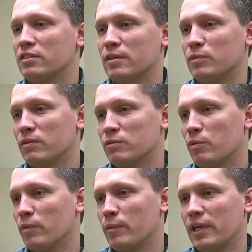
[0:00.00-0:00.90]
the symptoms
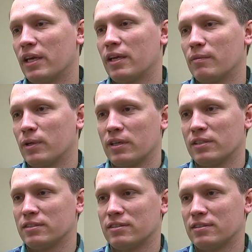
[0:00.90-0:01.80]
from the beginning
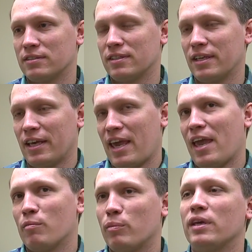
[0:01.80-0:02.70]
because it
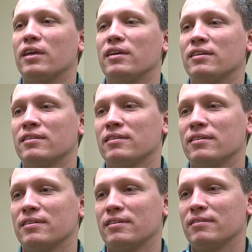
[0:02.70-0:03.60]
can't be
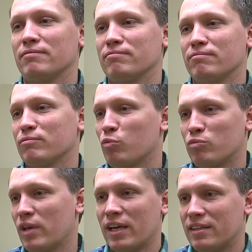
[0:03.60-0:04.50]

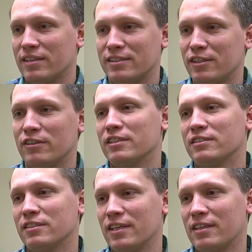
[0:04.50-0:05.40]
anything
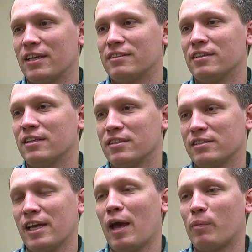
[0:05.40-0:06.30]
serious. Like that, it
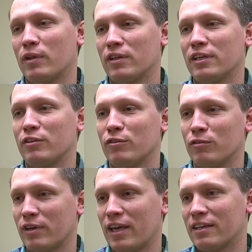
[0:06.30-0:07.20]
doesn't happen. Like you
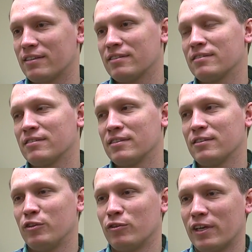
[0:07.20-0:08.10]
don't get
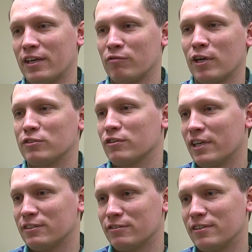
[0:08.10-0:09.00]
you don't get rectal
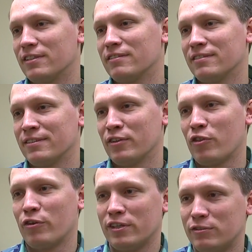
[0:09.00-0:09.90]
cancer at
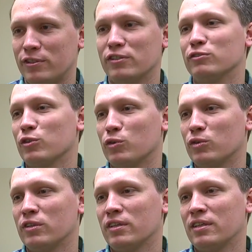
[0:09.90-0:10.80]
32 years
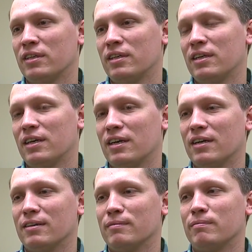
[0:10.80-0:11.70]
old,
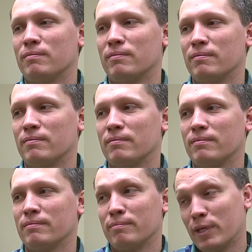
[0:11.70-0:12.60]
um,
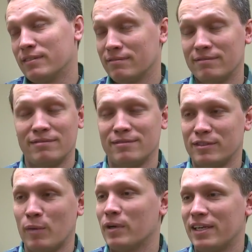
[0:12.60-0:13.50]
but
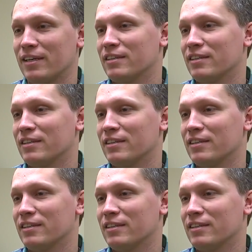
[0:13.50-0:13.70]
somebody